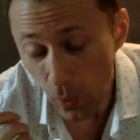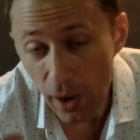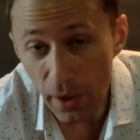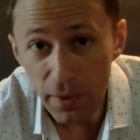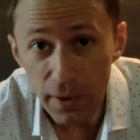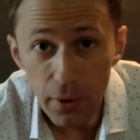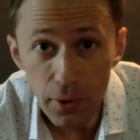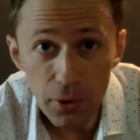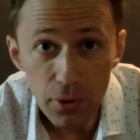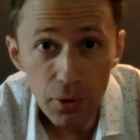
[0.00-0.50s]

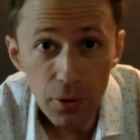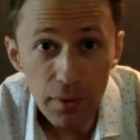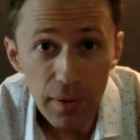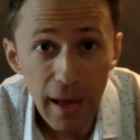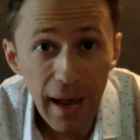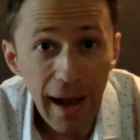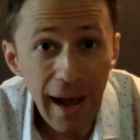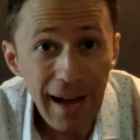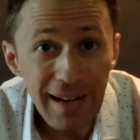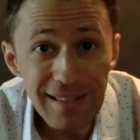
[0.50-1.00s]
they were doing
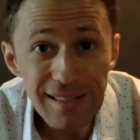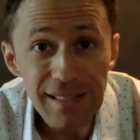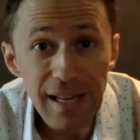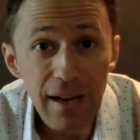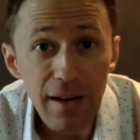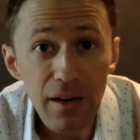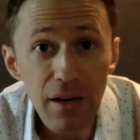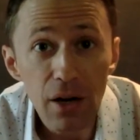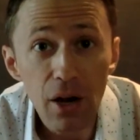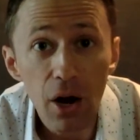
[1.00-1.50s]
that, I
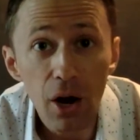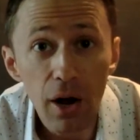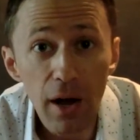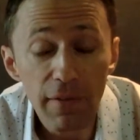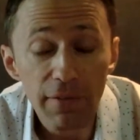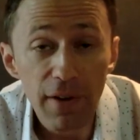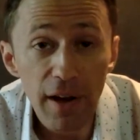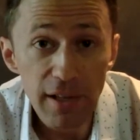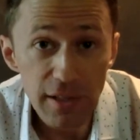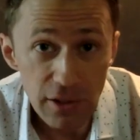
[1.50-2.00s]
decided to call
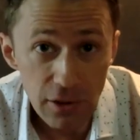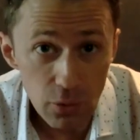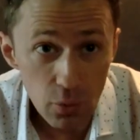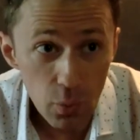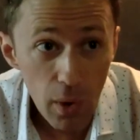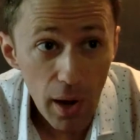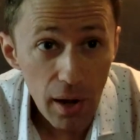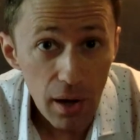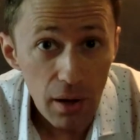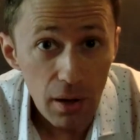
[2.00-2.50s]
FX as
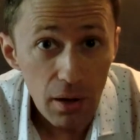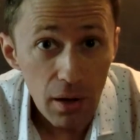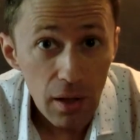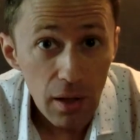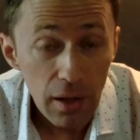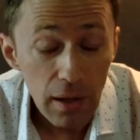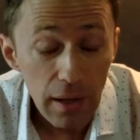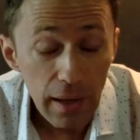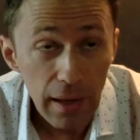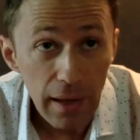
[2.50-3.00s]
well.
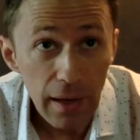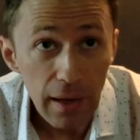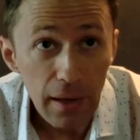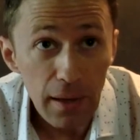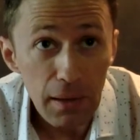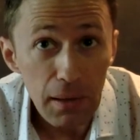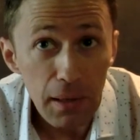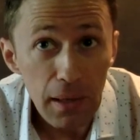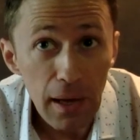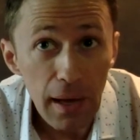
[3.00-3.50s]

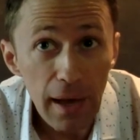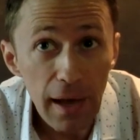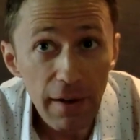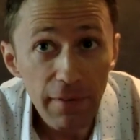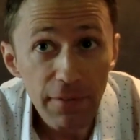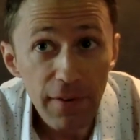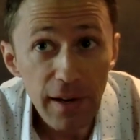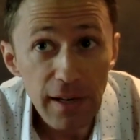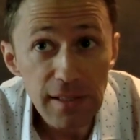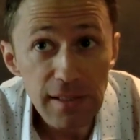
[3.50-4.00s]
And
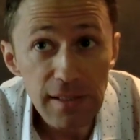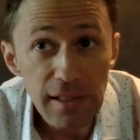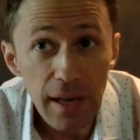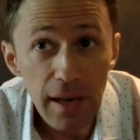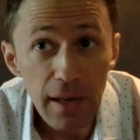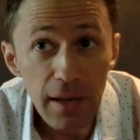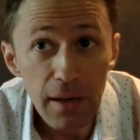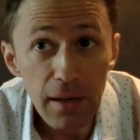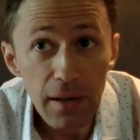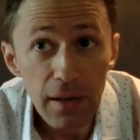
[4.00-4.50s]
FX
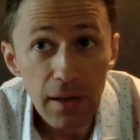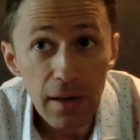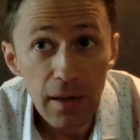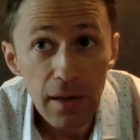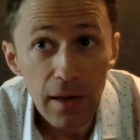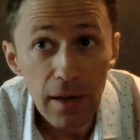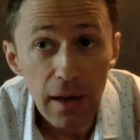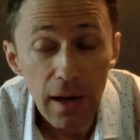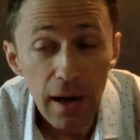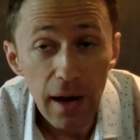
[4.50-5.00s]
said,
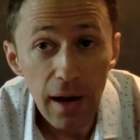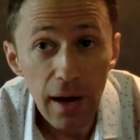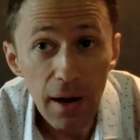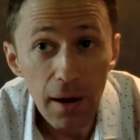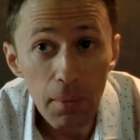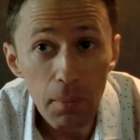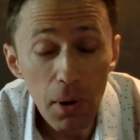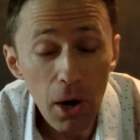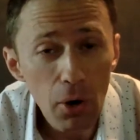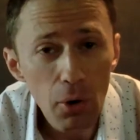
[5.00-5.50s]

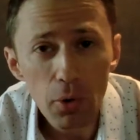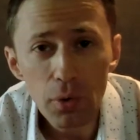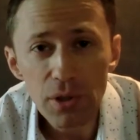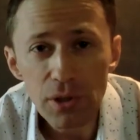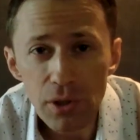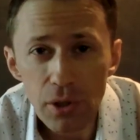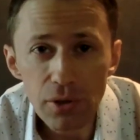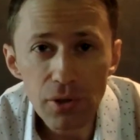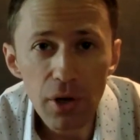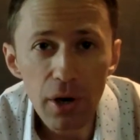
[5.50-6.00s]
oh, we're
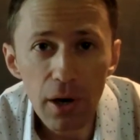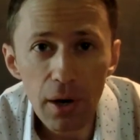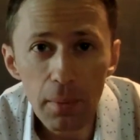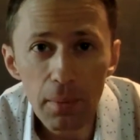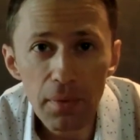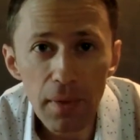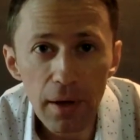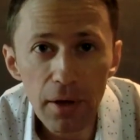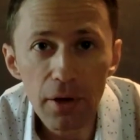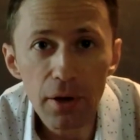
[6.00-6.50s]
so sorry
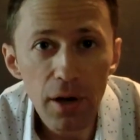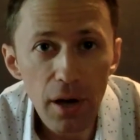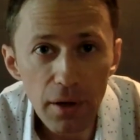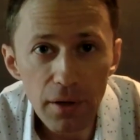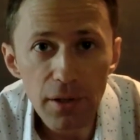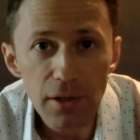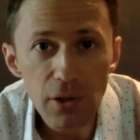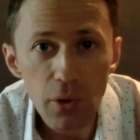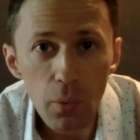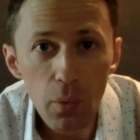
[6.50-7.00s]
that your gun
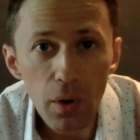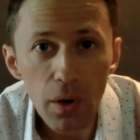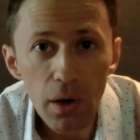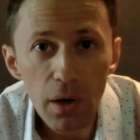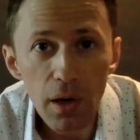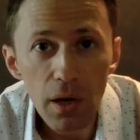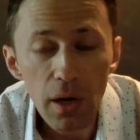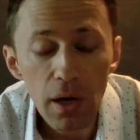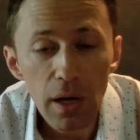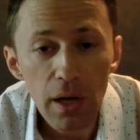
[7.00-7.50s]
doesn't
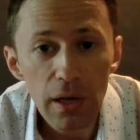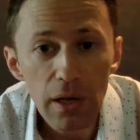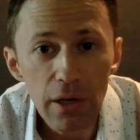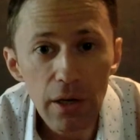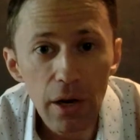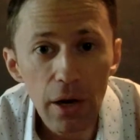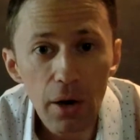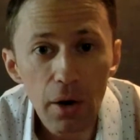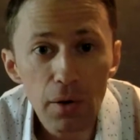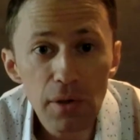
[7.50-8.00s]
work.
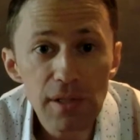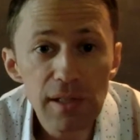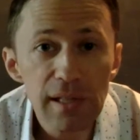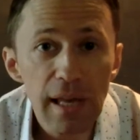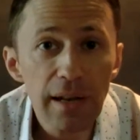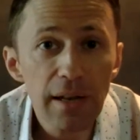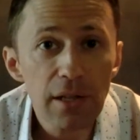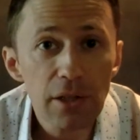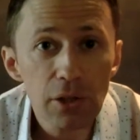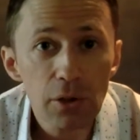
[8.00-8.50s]

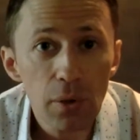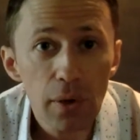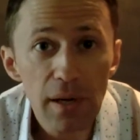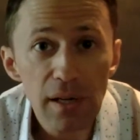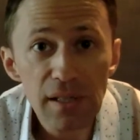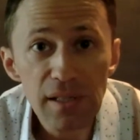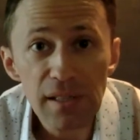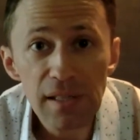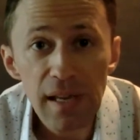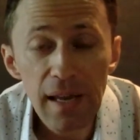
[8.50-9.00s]
Send it to
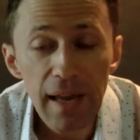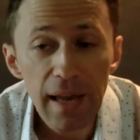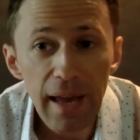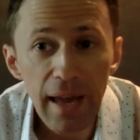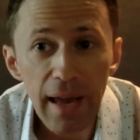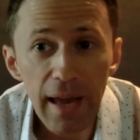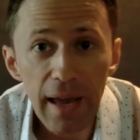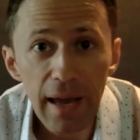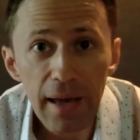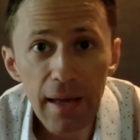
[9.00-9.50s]
us,
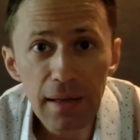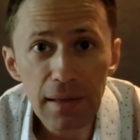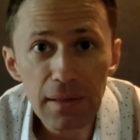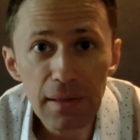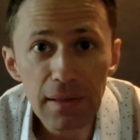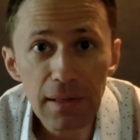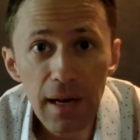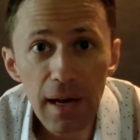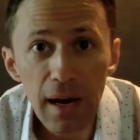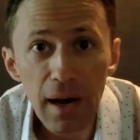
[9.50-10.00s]
and
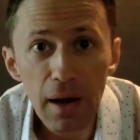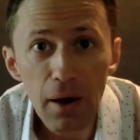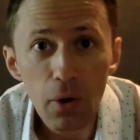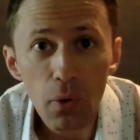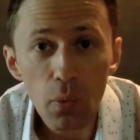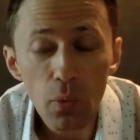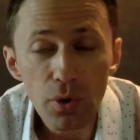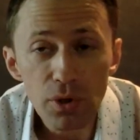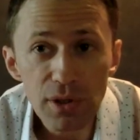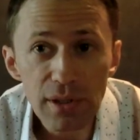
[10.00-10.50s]

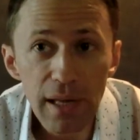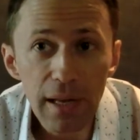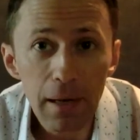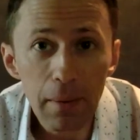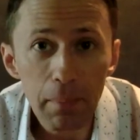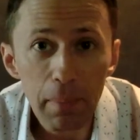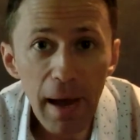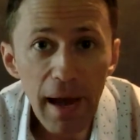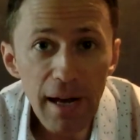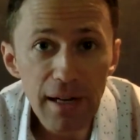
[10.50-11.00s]
we'll send
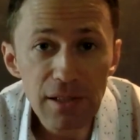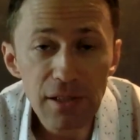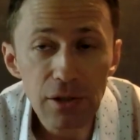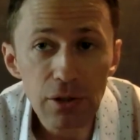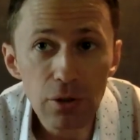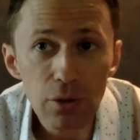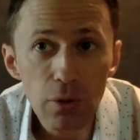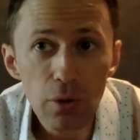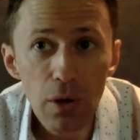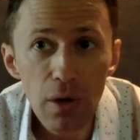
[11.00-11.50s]
it back to
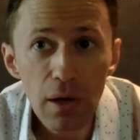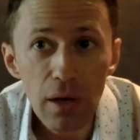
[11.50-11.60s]
you,